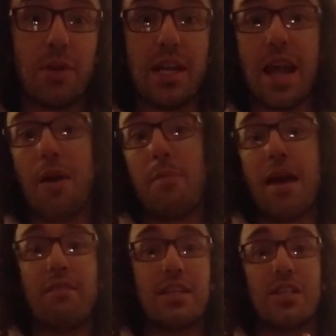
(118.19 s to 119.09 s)
and now I'm
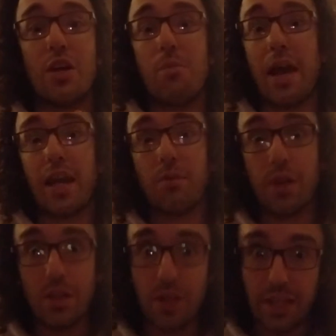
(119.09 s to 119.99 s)
having to go back and
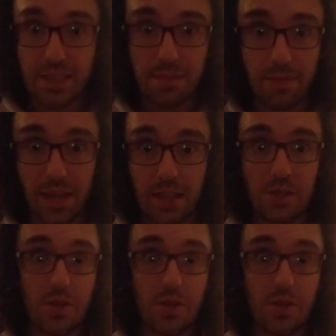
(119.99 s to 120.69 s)
relook at some things,